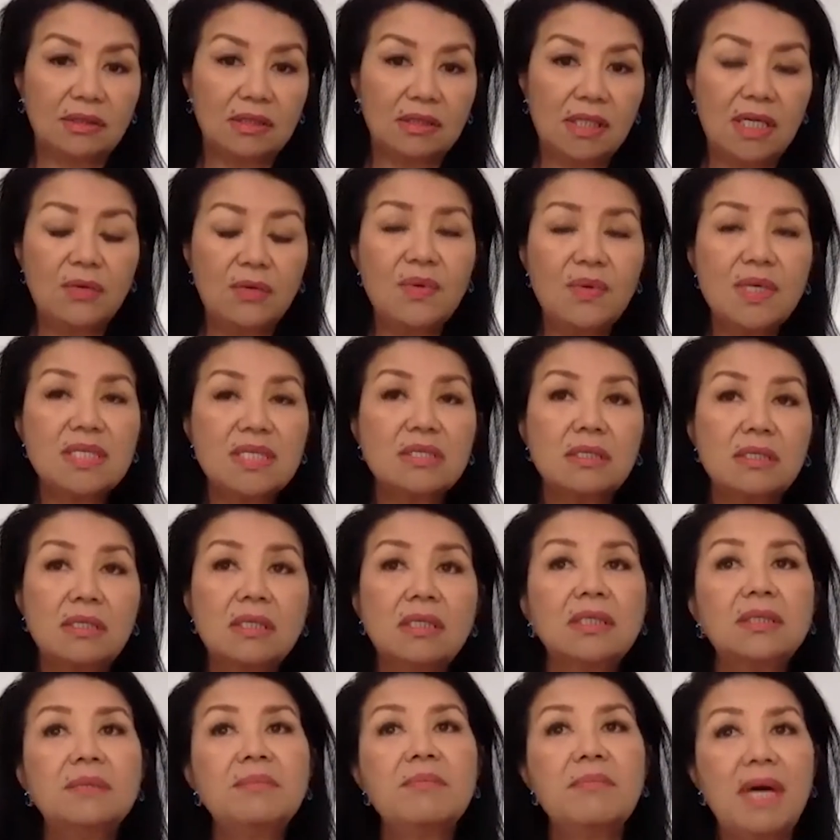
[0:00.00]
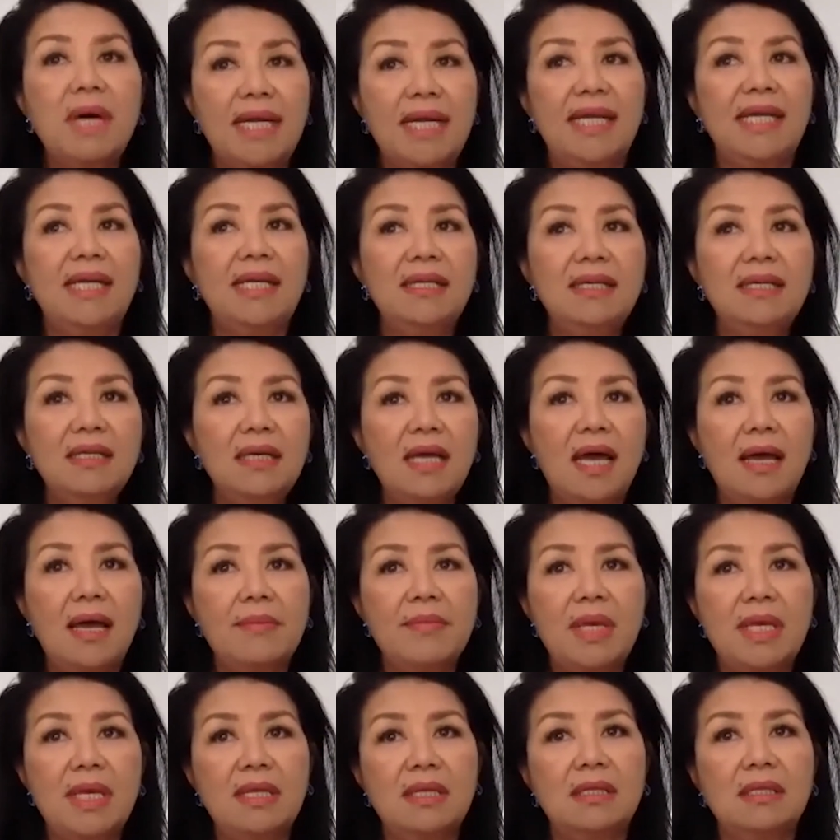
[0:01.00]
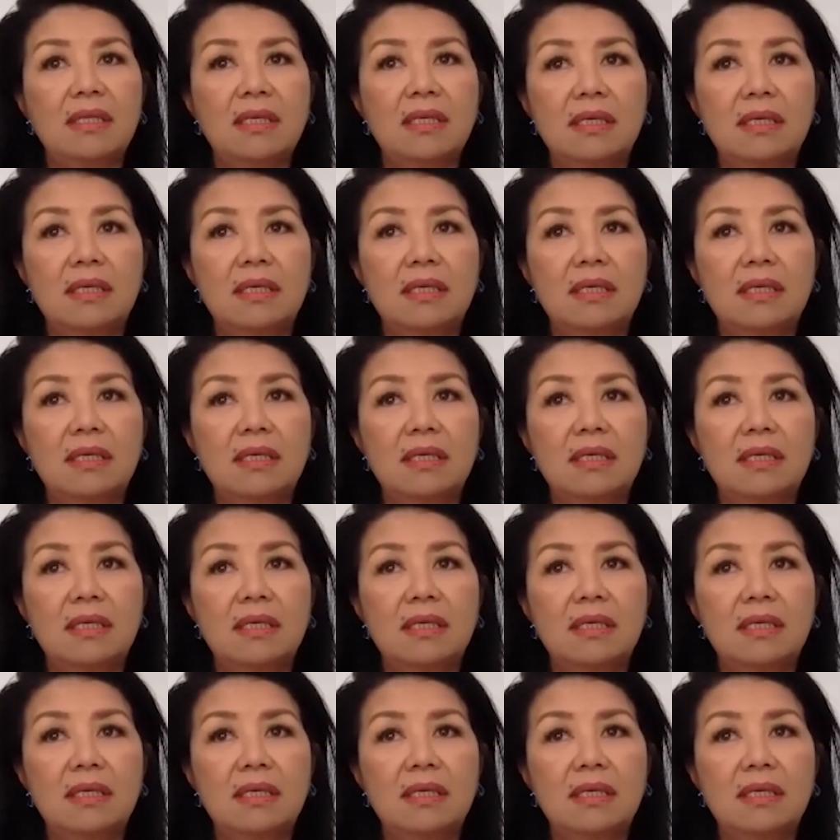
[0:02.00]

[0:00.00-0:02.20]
It was good money. I mean,